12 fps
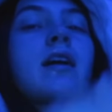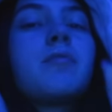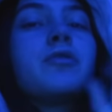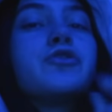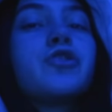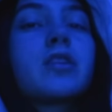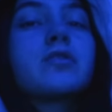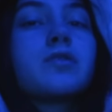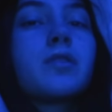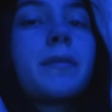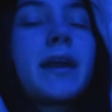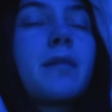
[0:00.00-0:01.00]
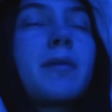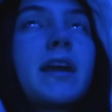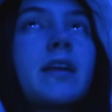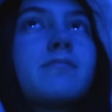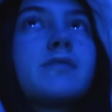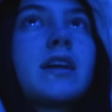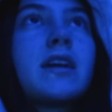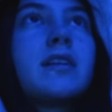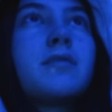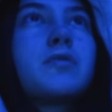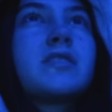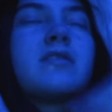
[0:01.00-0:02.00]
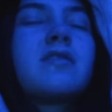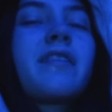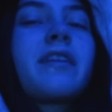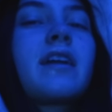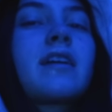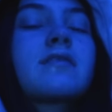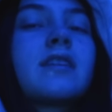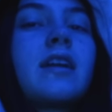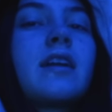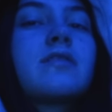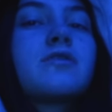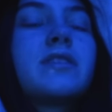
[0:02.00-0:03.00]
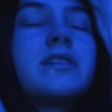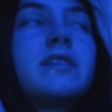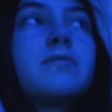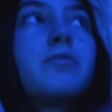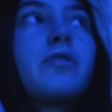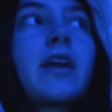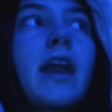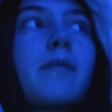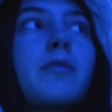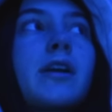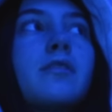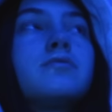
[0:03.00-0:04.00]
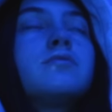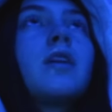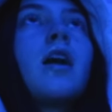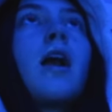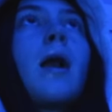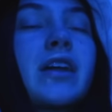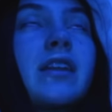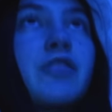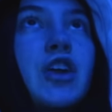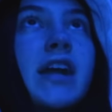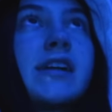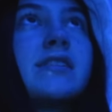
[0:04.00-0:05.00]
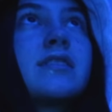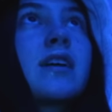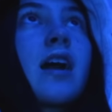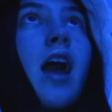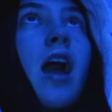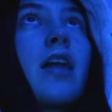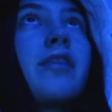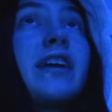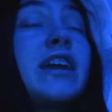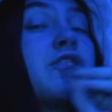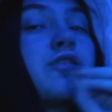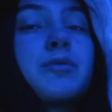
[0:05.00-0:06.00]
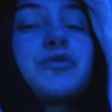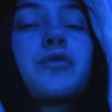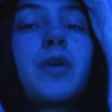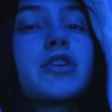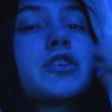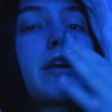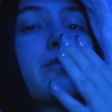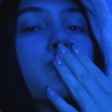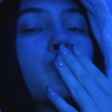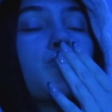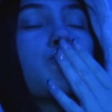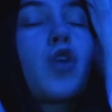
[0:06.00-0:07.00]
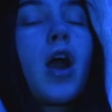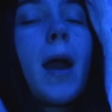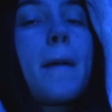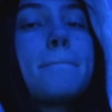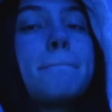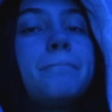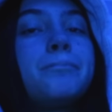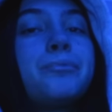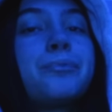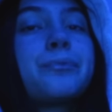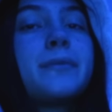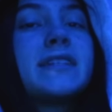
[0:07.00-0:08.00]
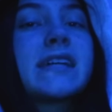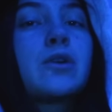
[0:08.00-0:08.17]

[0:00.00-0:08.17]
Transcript: couple drugstore makeup items and it was nothing exciting, so I didn't pull the camera out. Love you guys. Thank you so much for watching. Peace